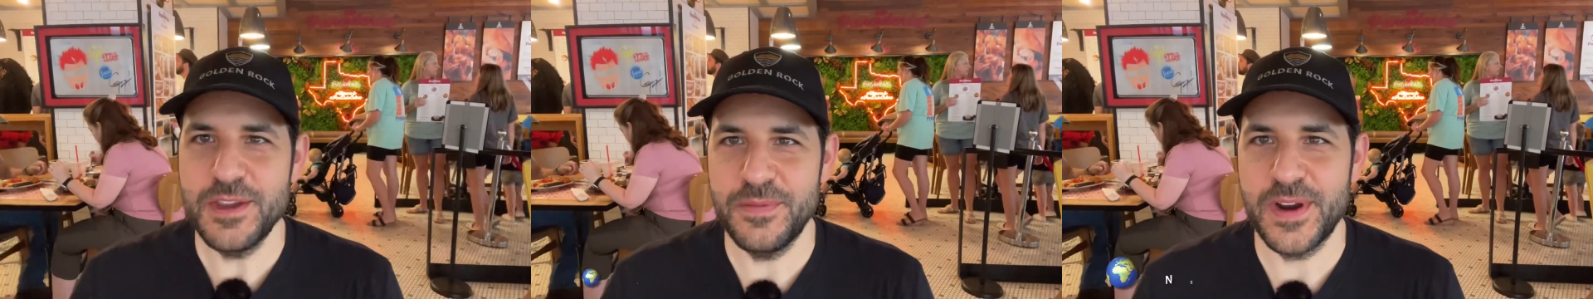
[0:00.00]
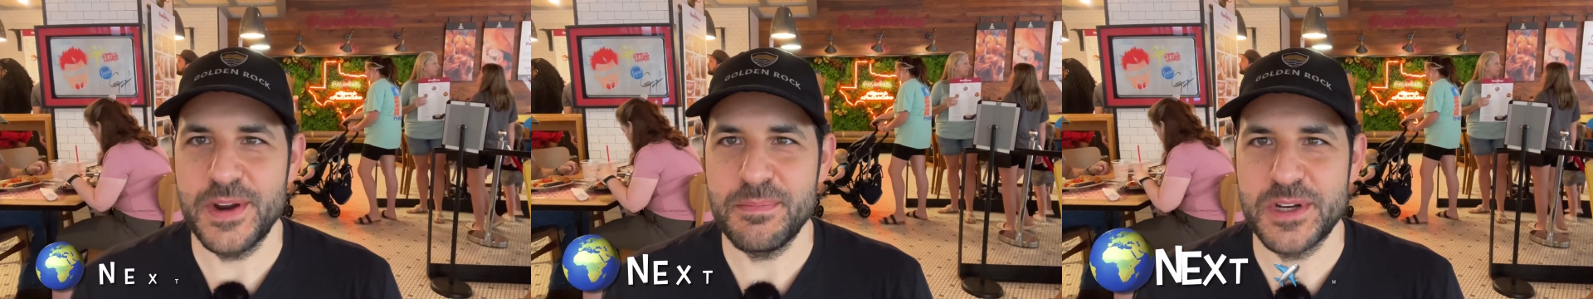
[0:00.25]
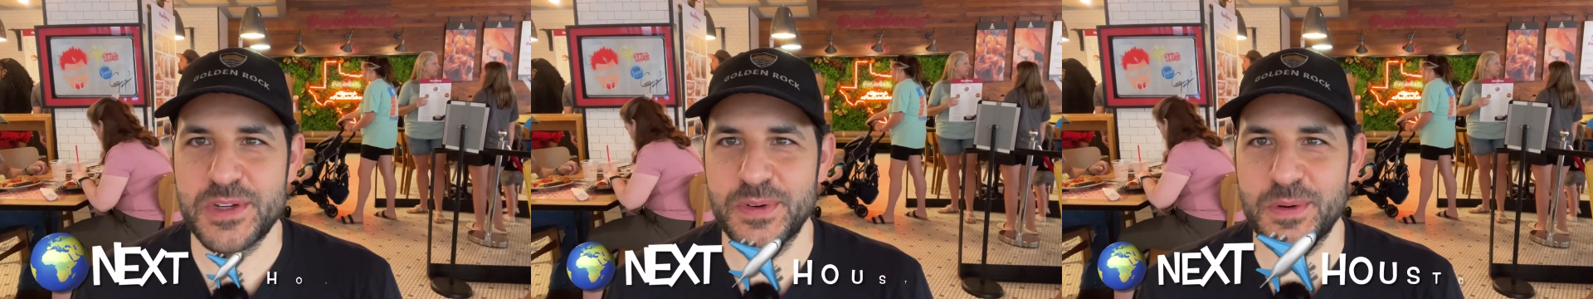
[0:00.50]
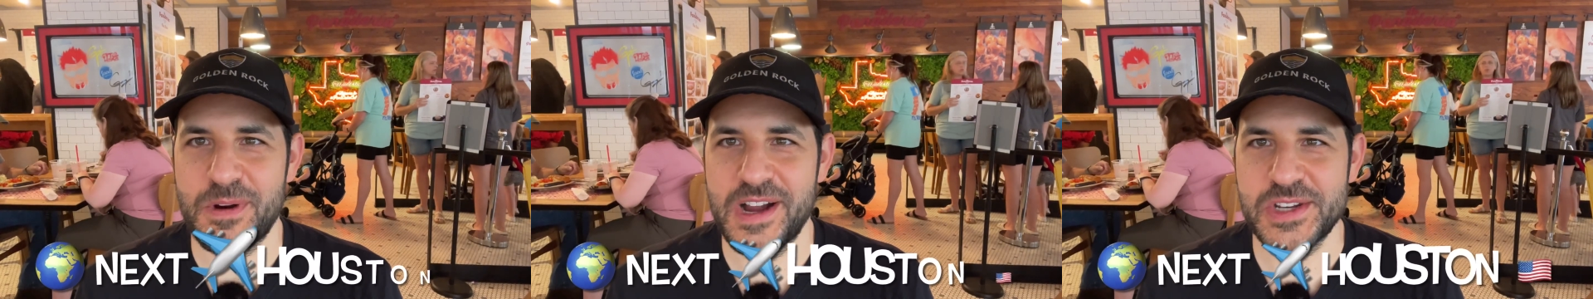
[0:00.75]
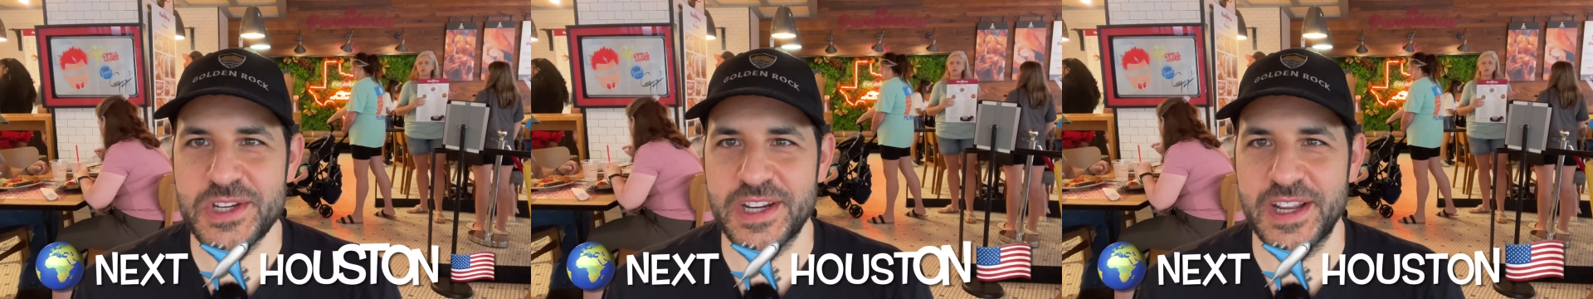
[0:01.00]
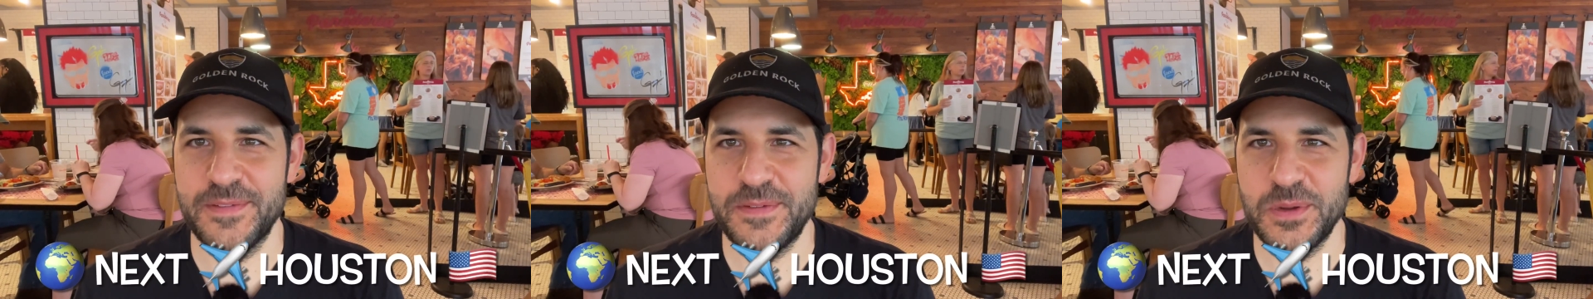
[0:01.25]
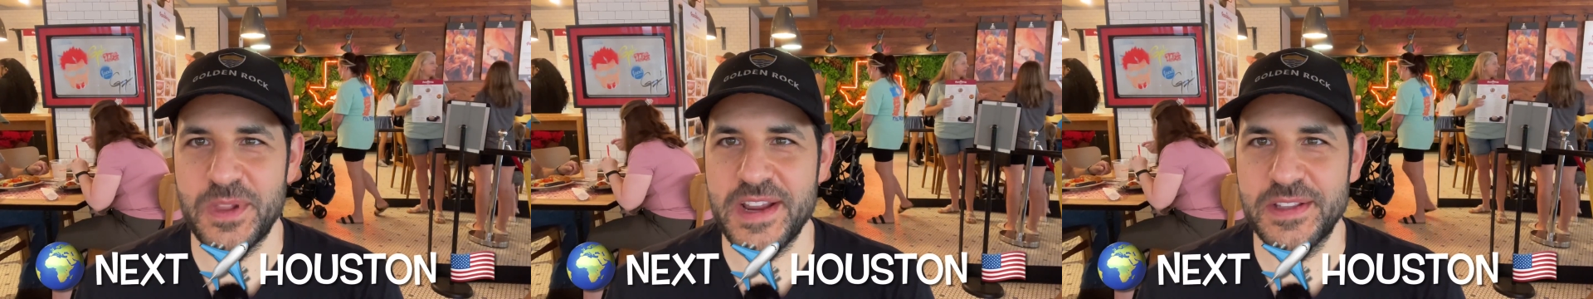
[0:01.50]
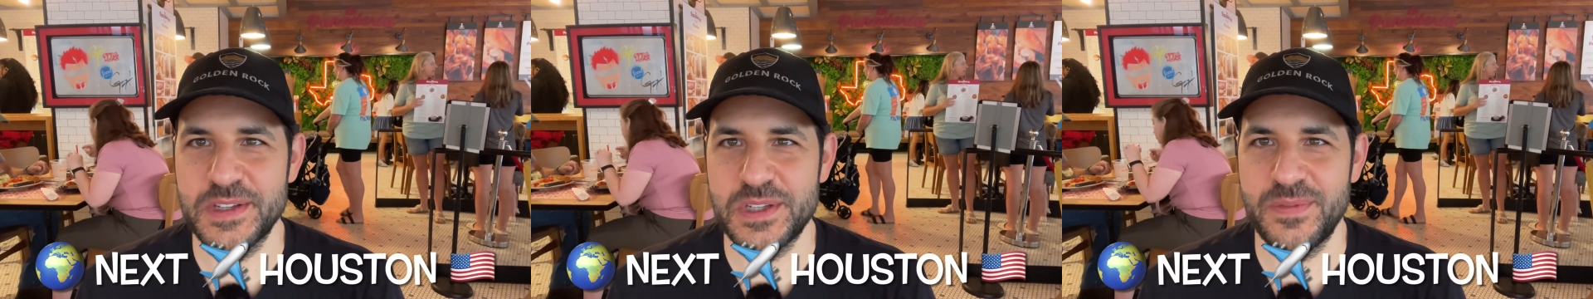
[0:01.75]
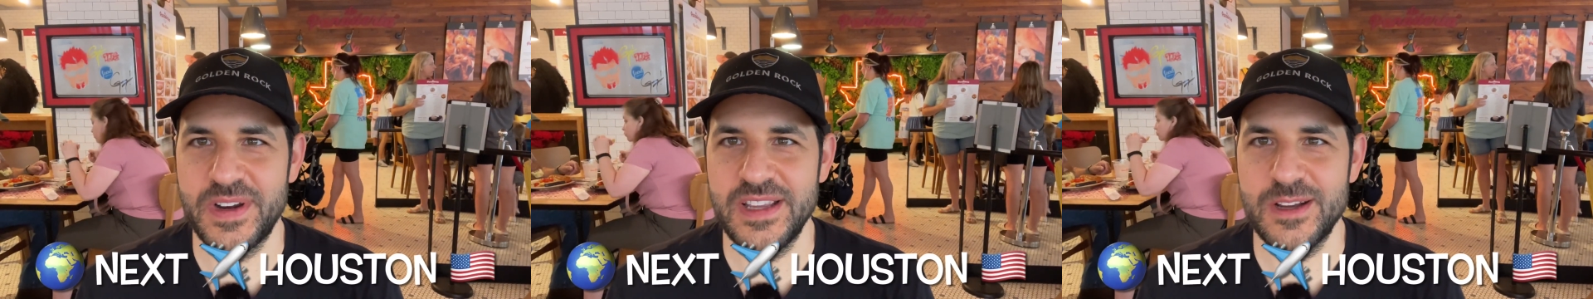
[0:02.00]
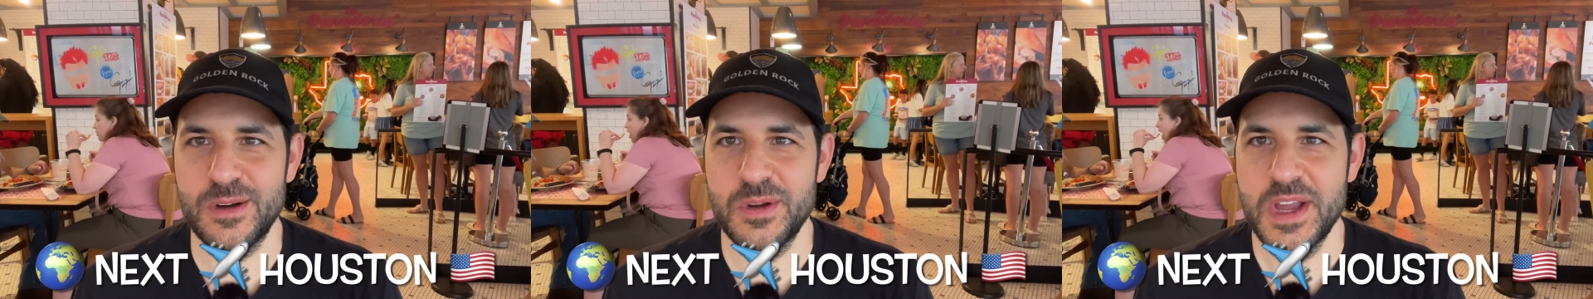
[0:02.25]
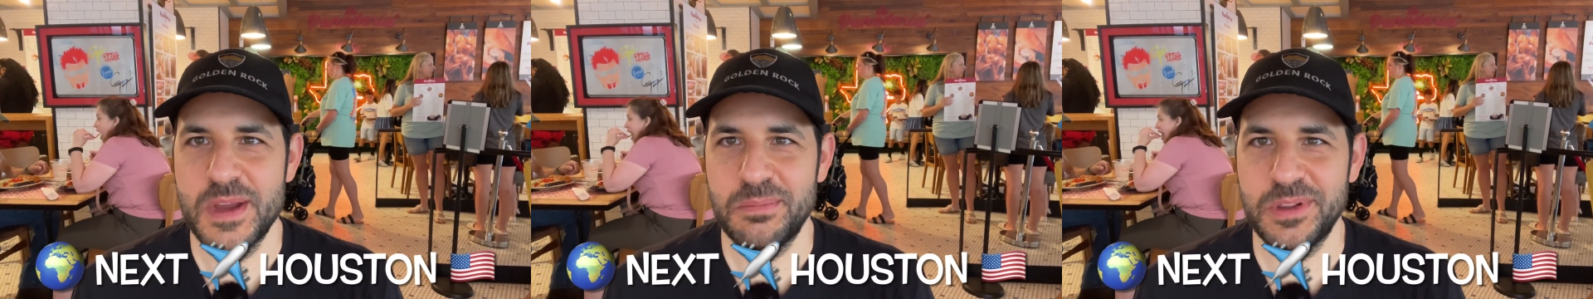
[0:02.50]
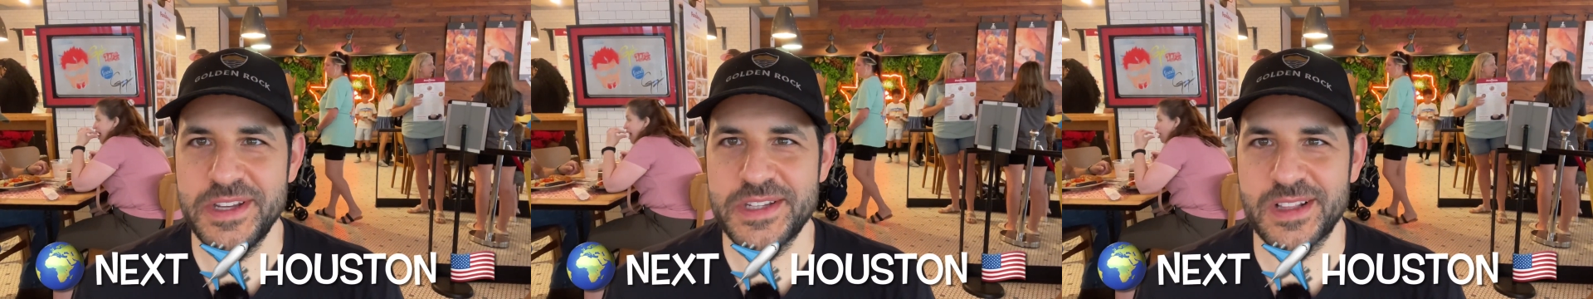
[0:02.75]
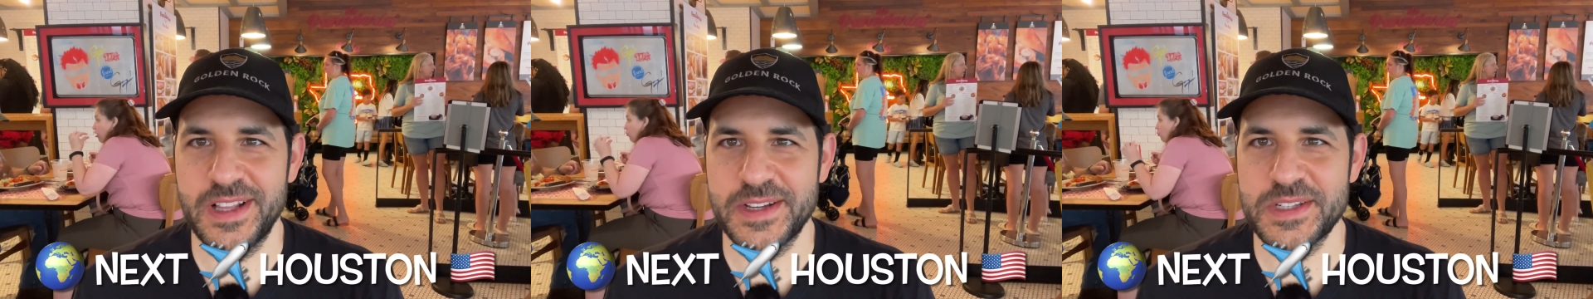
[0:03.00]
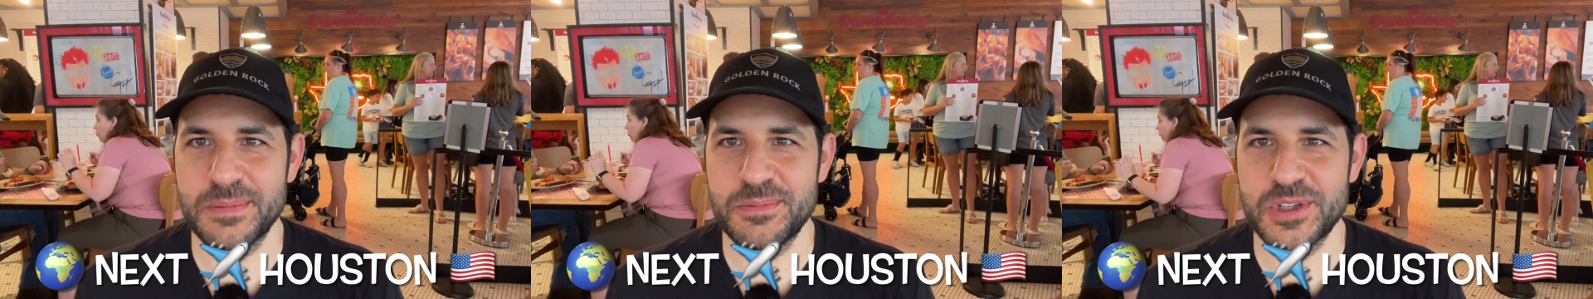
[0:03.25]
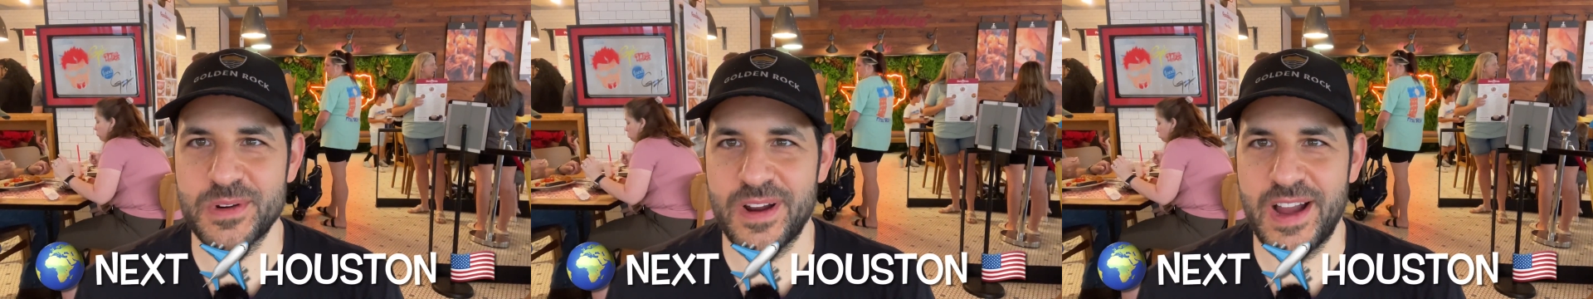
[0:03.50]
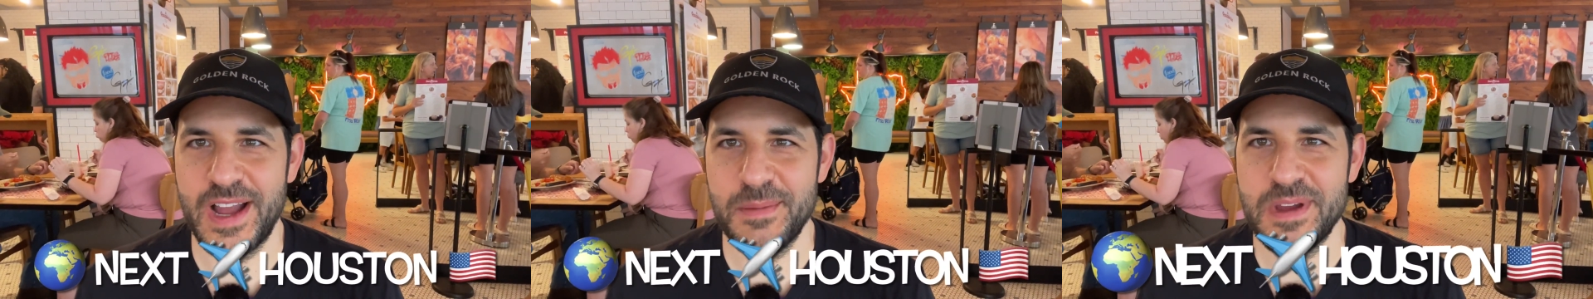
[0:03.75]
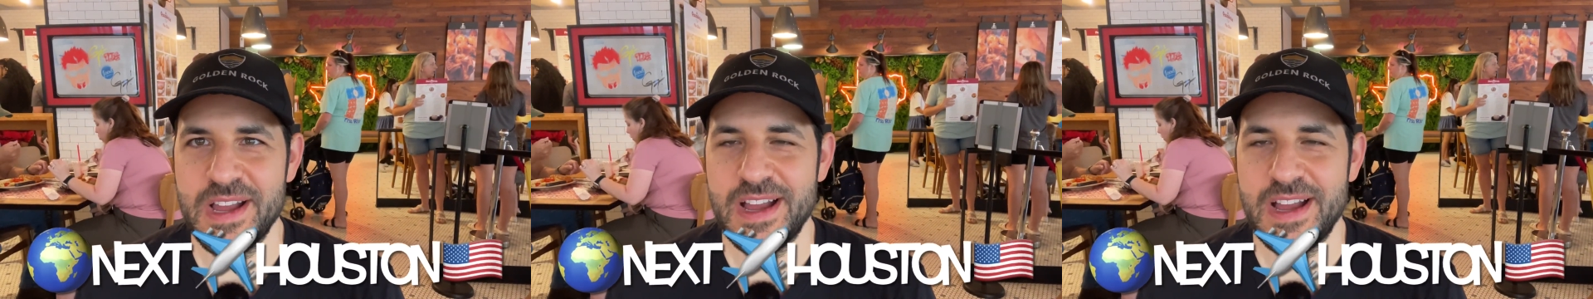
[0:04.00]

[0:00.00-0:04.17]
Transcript: you very much for watching. If you like this video, please click subscribe.